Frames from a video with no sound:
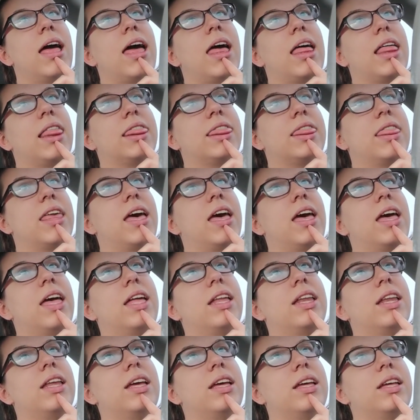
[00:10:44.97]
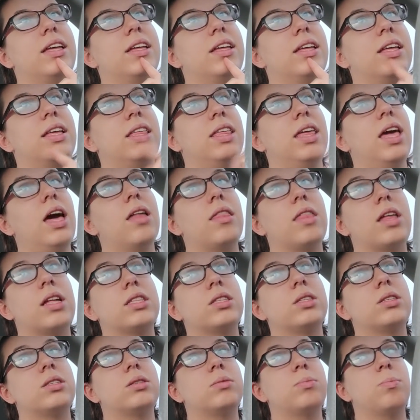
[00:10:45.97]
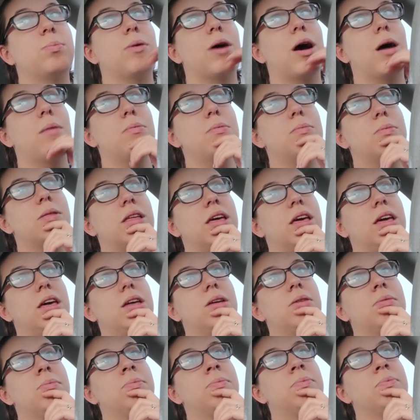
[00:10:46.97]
And then, yeah, that's probably